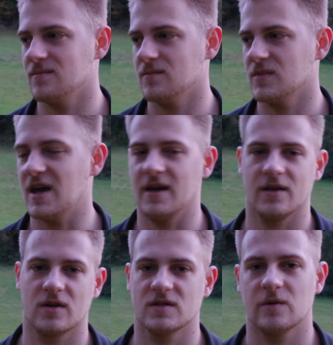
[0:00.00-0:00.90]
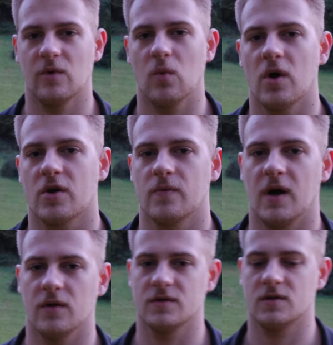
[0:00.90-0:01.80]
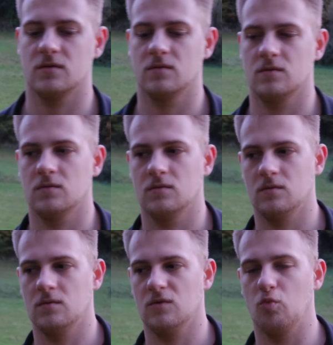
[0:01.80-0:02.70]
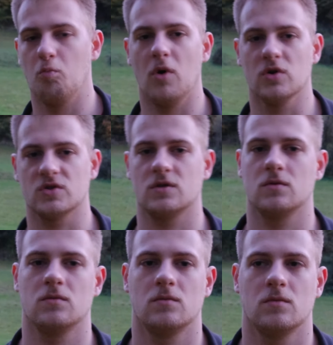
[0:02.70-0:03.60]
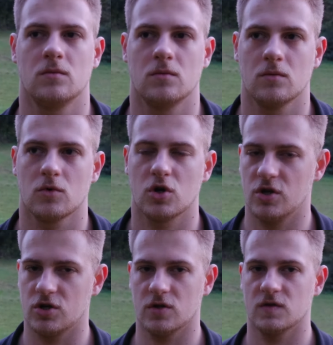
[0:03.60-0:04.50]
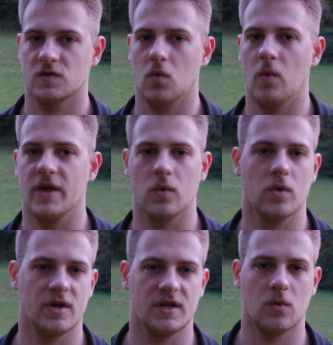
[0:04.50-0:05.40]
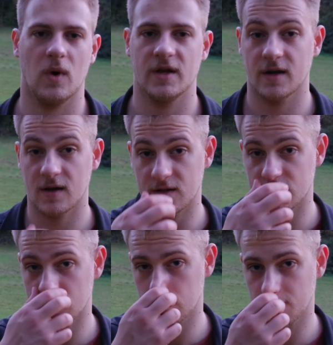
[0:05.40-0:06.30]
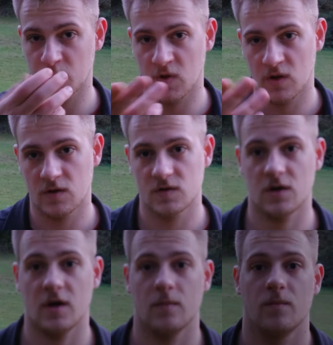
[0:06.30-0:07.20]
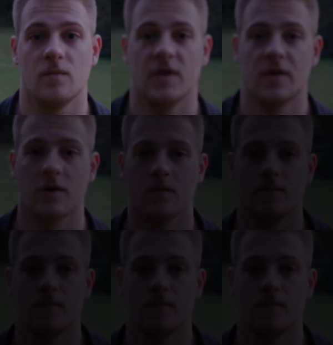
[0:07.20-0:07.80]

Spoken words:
yeah, you can somewhat work around most conditions where you would need a wide-angle lens. So yeah, there you go.